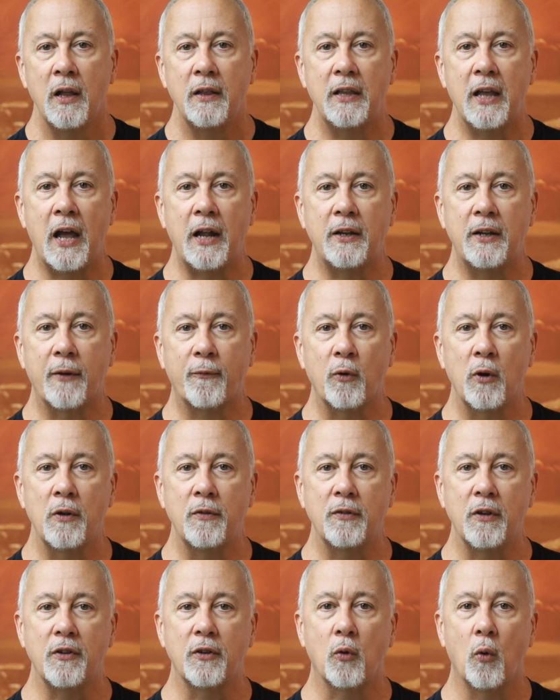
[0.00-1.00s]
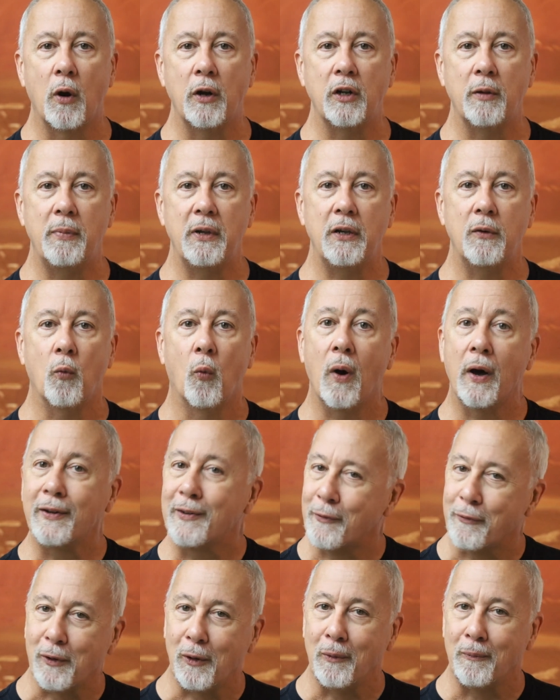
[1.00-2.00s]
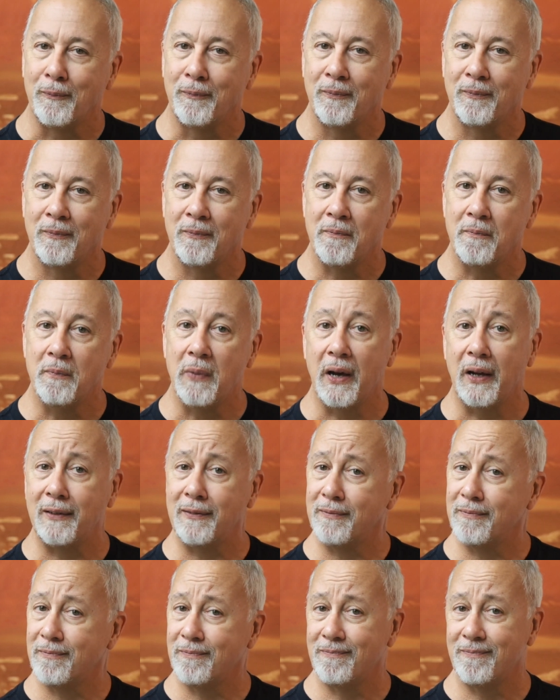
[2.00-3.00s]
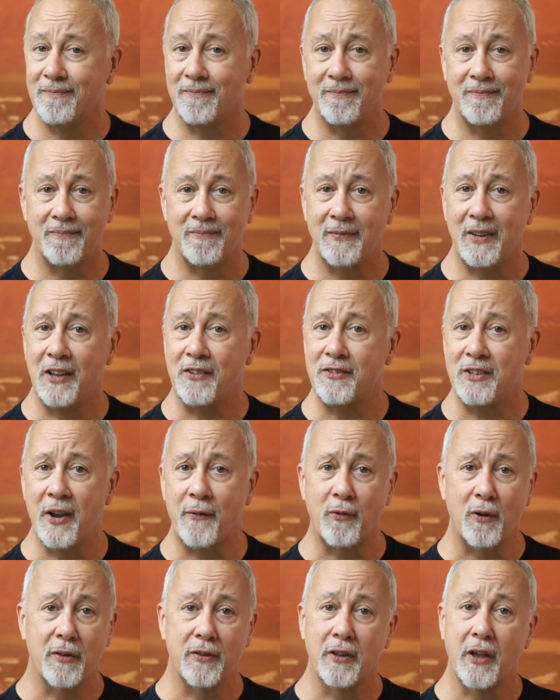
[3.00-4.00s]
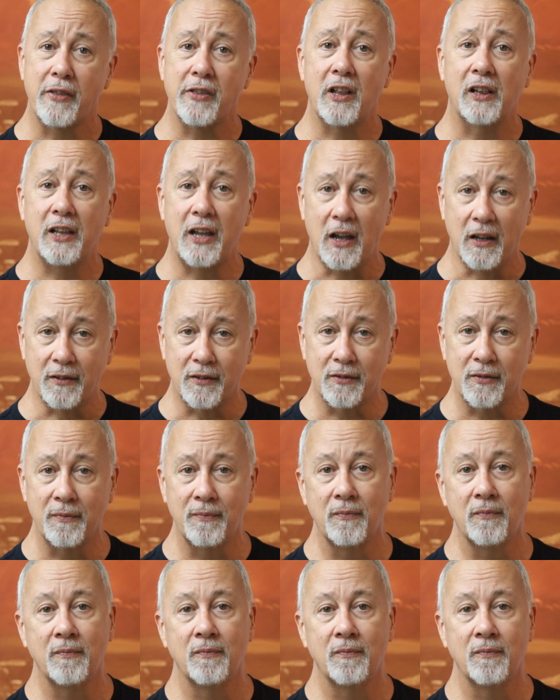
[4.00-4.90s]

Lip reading: That difference is going to be wonderful, but it's different nonetheless.